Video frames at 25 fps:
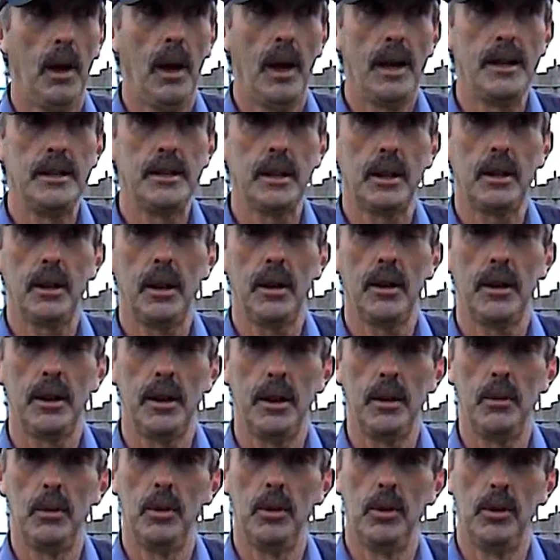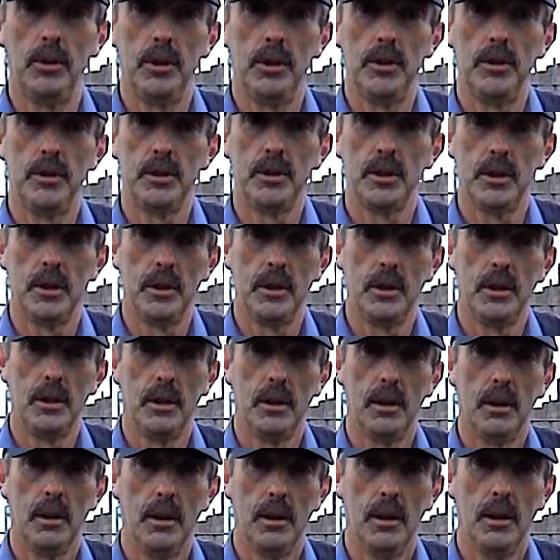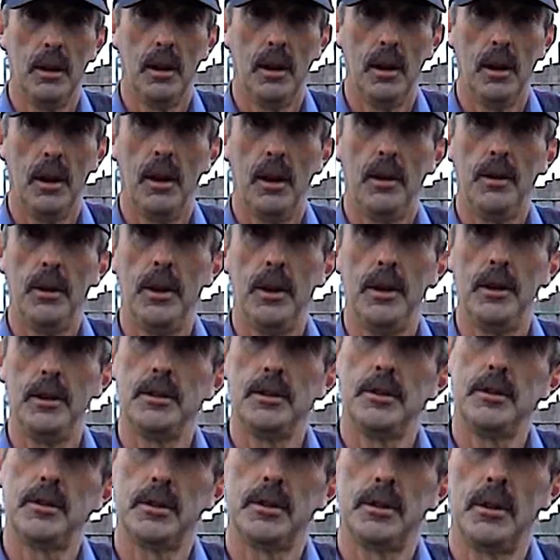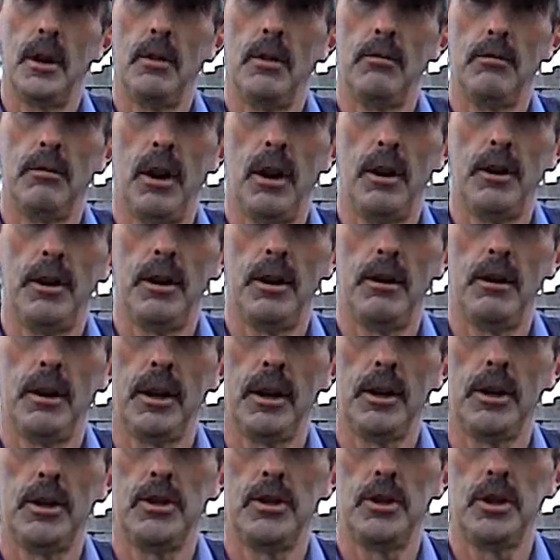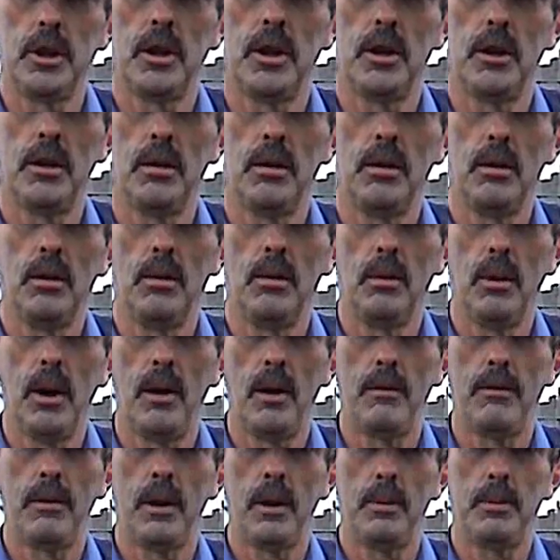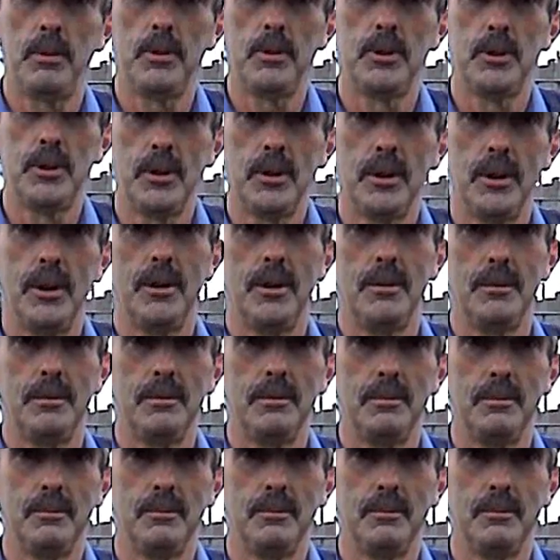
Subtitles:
at 8 o'clock in the mornings, and then it's on Radio Lincolnshire, whatever happens to it.